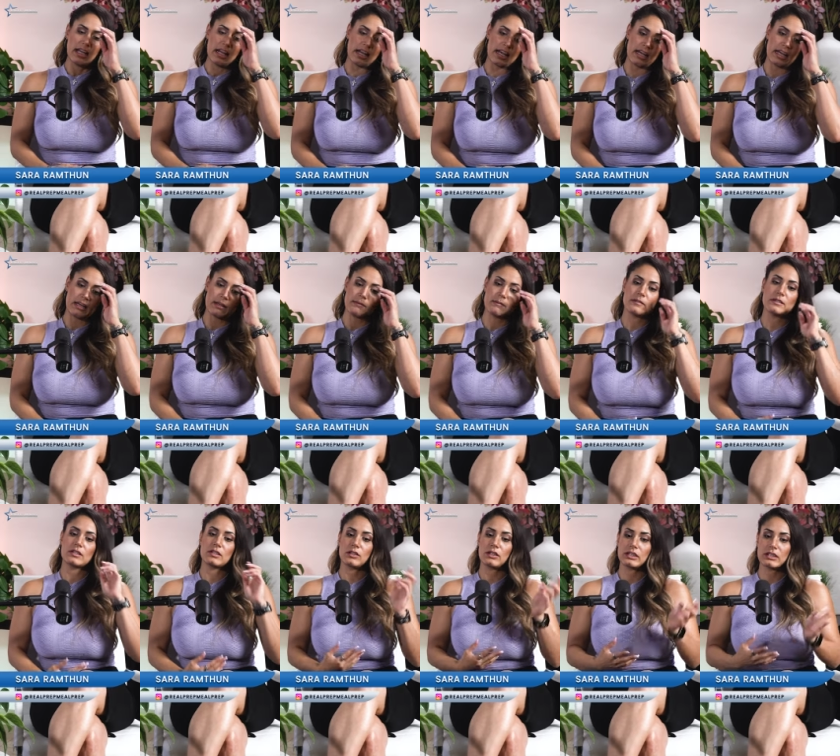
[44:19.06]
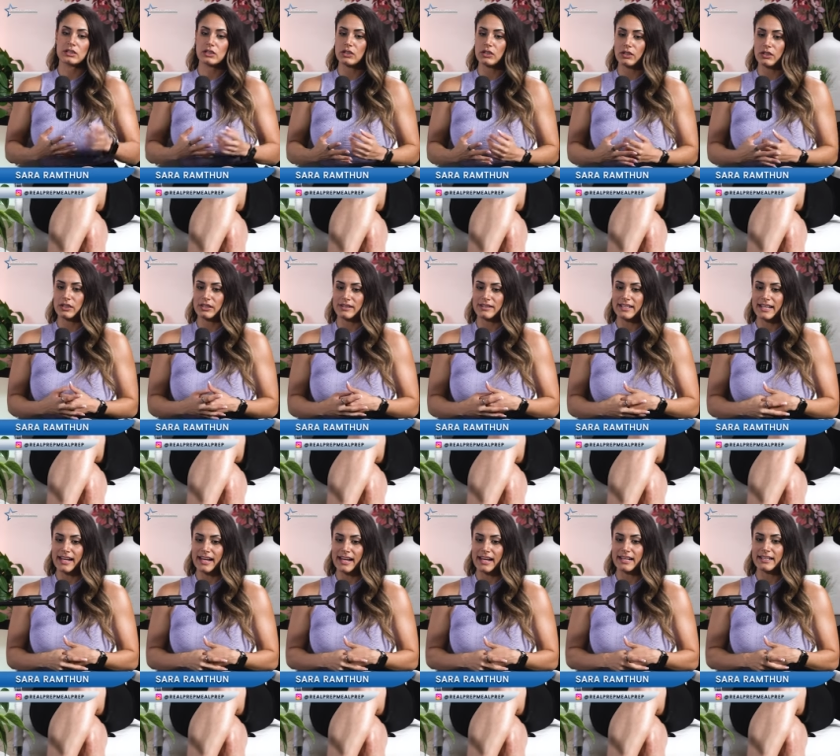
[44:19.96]
Um, so there's all of
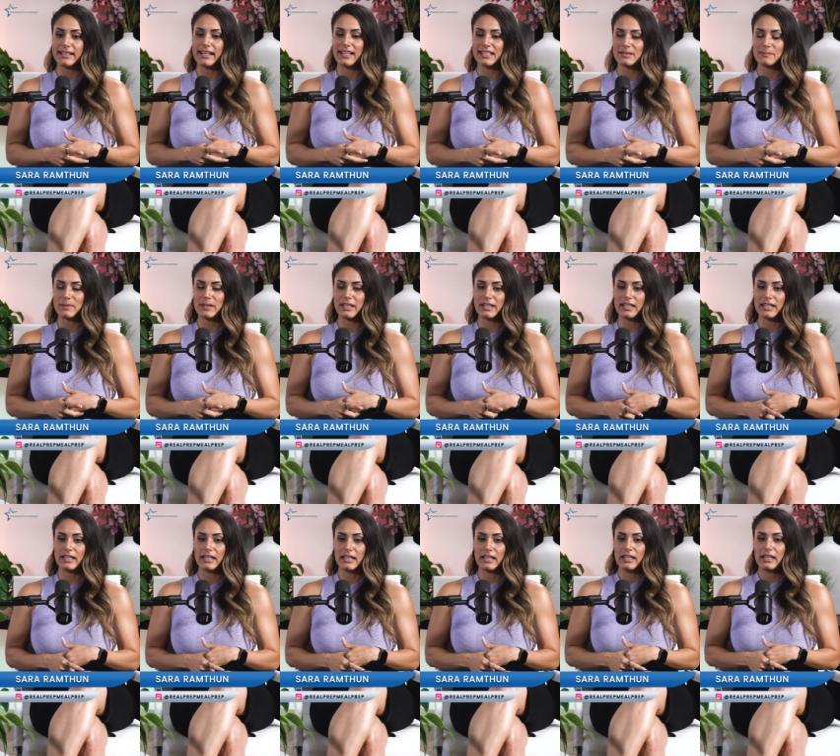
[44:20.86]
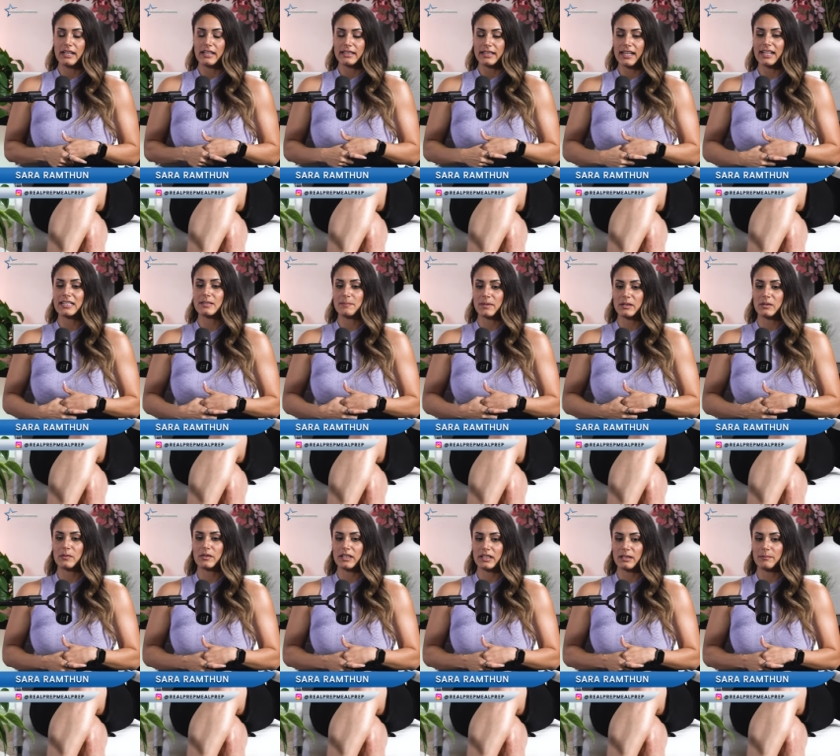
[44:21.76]
that. That's been that's
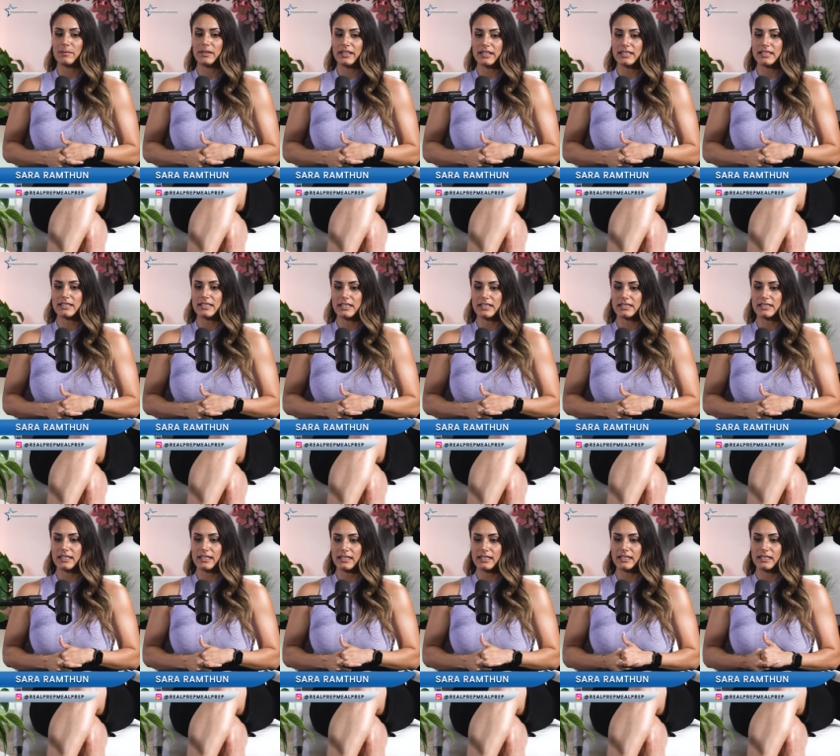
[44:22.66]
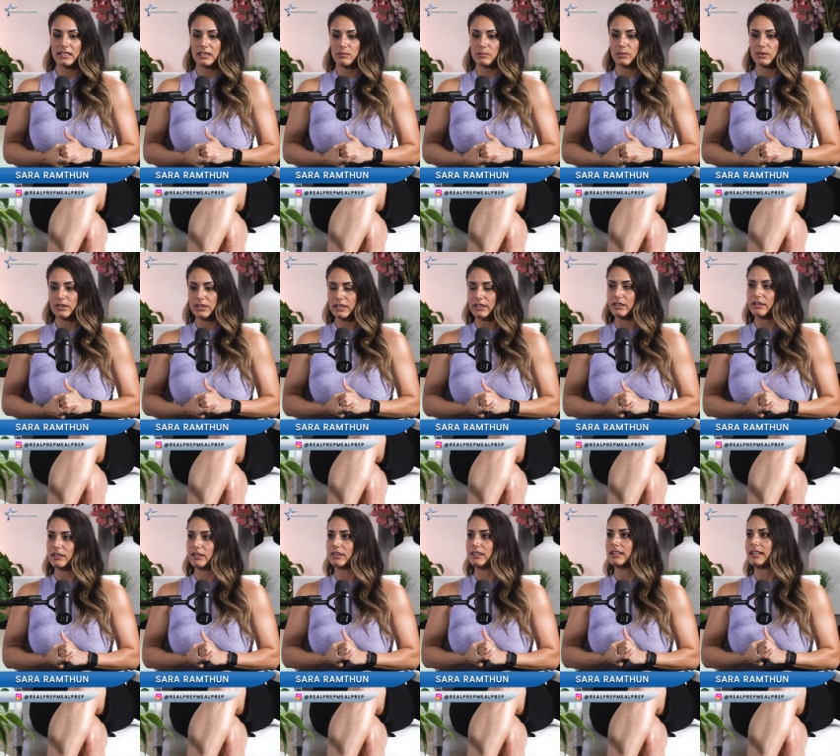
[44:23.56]
been one of the biggest things that I think I'm working
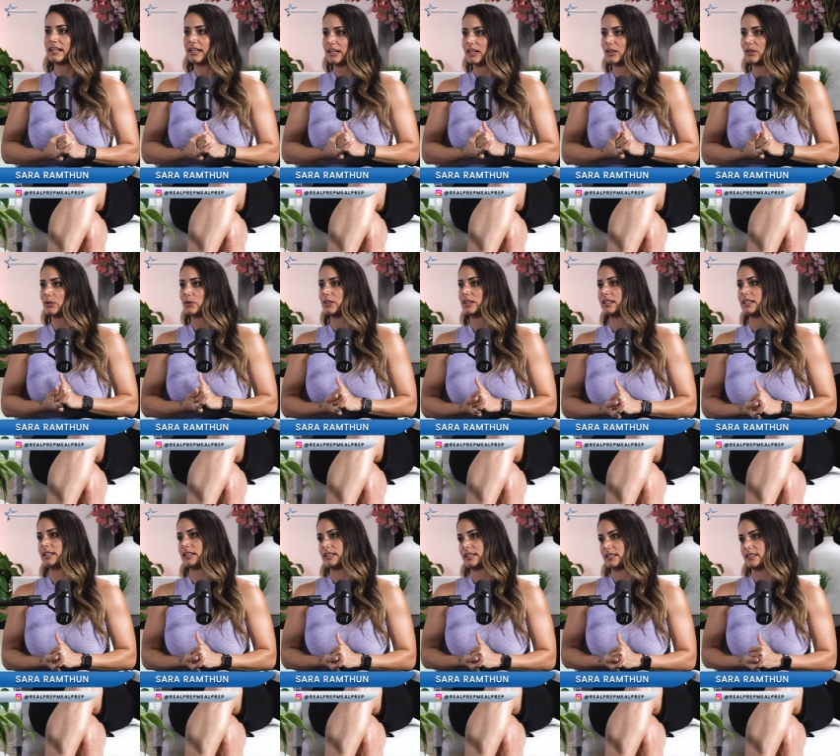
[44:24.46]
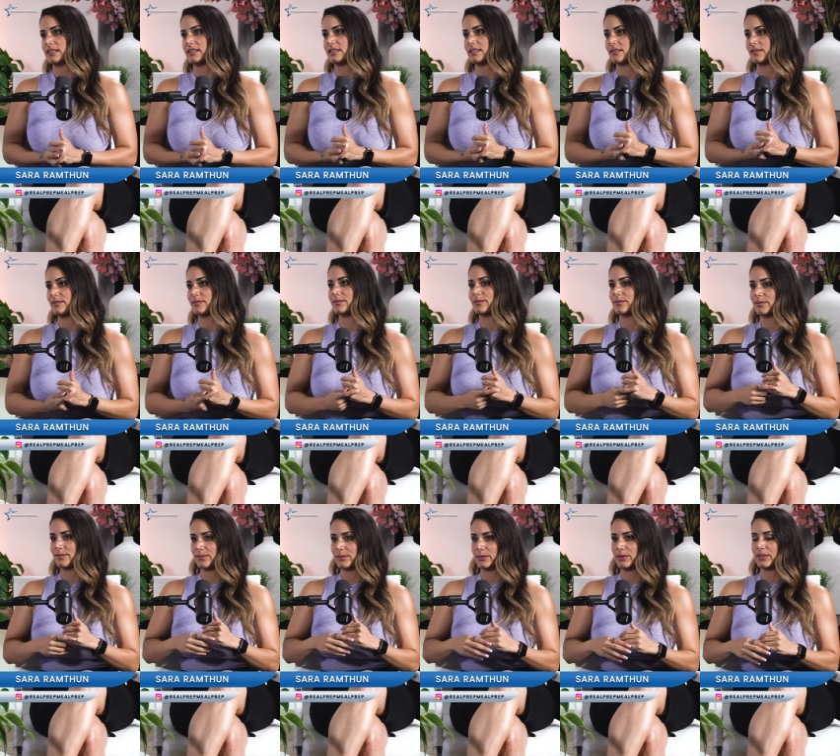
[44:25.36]
on now is
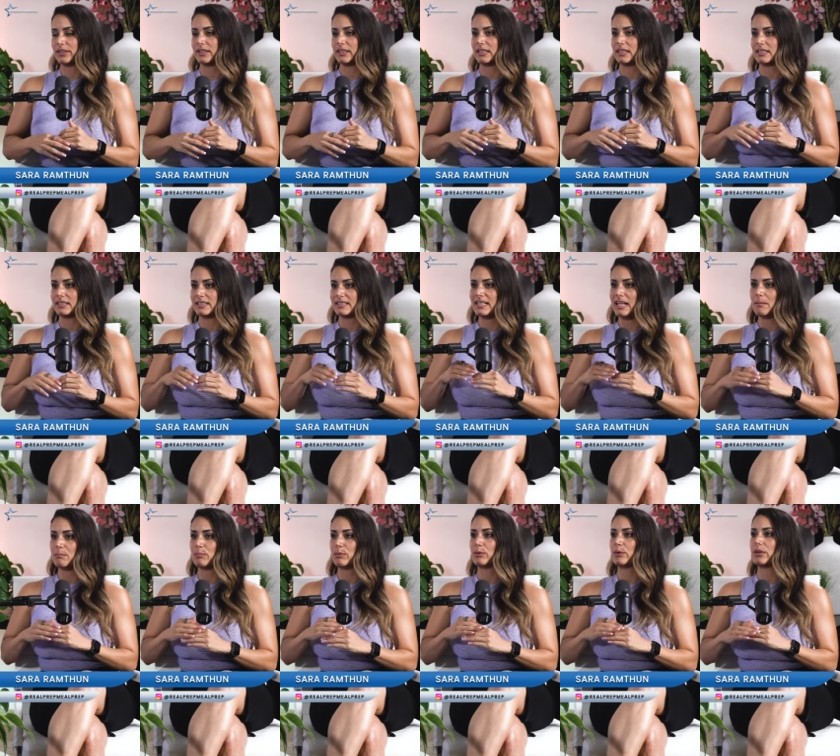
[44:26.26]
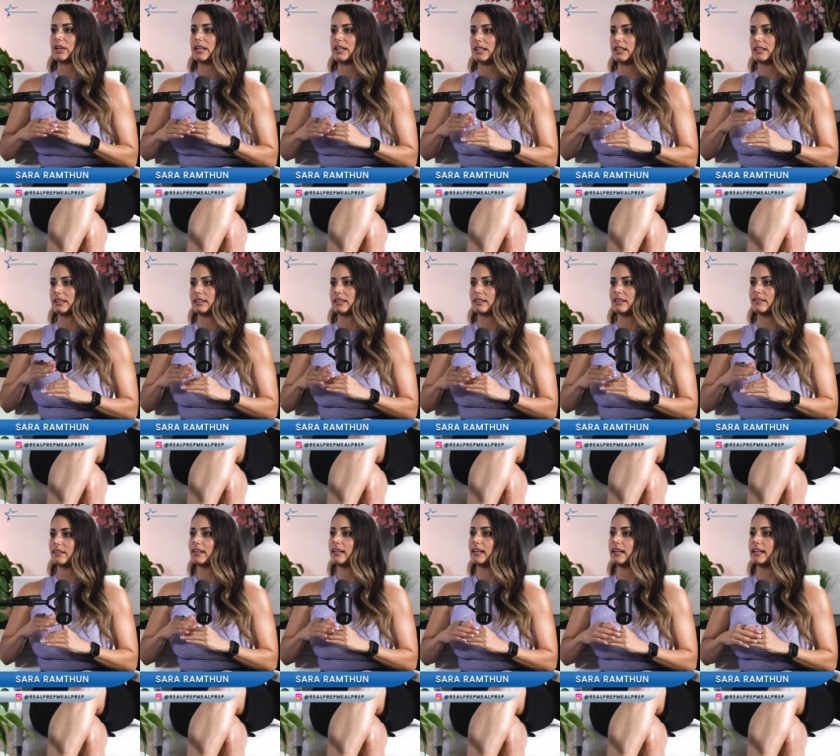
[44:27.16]
really separating the
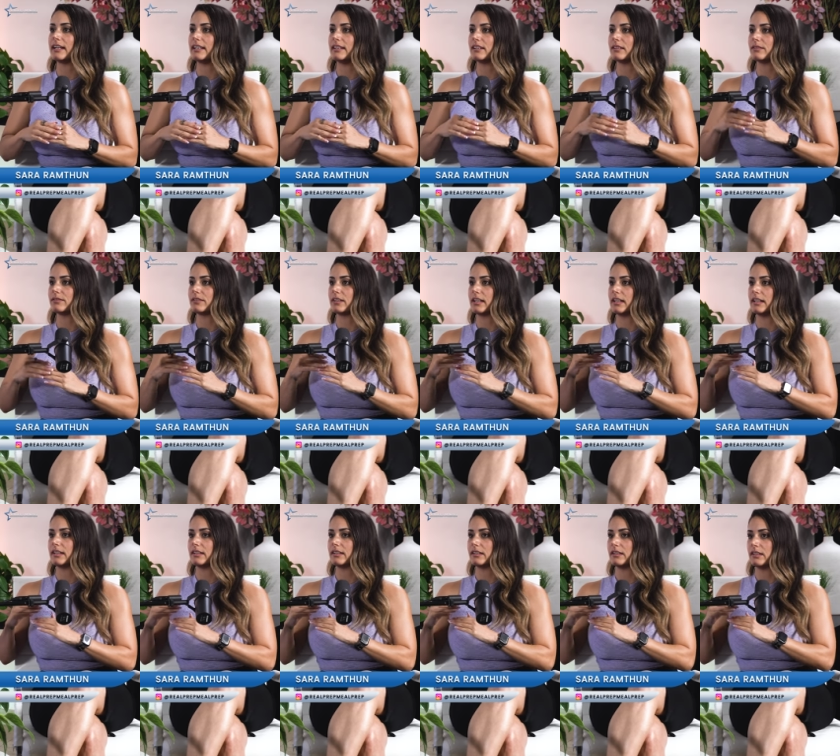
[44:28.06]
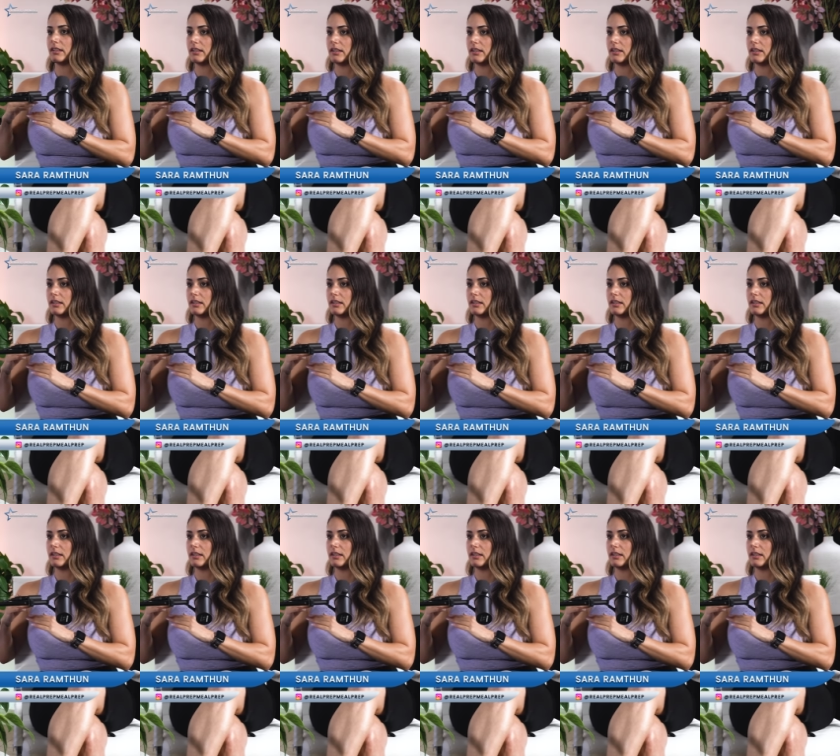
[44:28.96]
line of like